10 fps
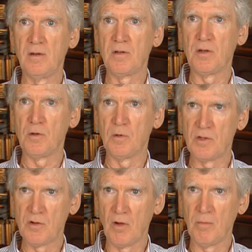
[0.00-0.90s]
to do a
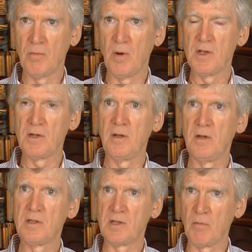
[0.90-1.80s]
job by
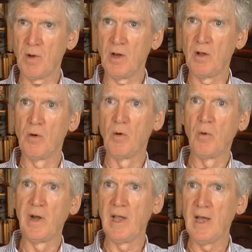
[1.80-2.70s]
someone who
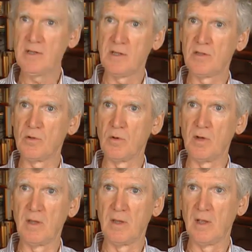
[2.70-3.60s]
already has a
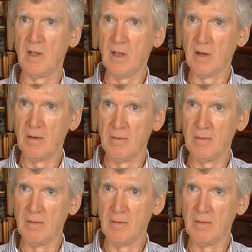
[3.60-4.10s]
story in their head.